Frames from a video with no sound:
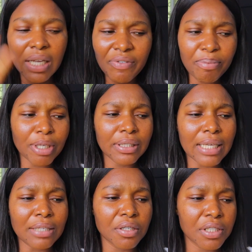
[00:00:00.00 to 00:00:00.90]
everybody
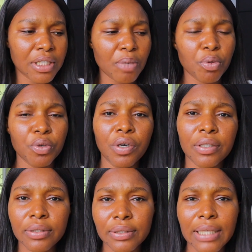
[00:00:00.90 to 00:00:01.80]
sat on the table.
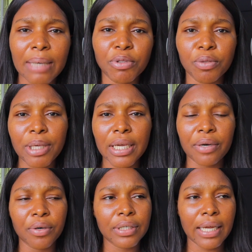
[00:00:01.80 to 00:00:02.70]
It's time to make
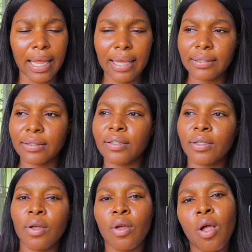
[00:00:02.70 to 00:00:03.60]
an order, guys.
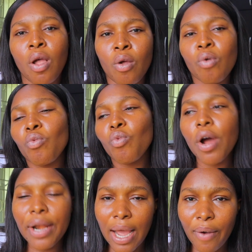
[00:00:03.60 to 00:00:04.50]

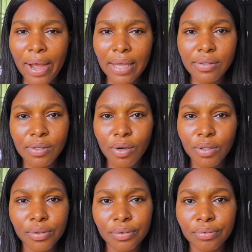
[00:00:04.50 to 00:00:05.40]
1 hour has
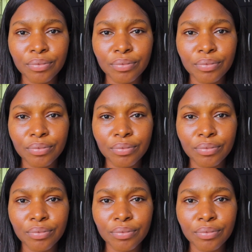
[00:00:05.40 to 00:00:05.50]
gone,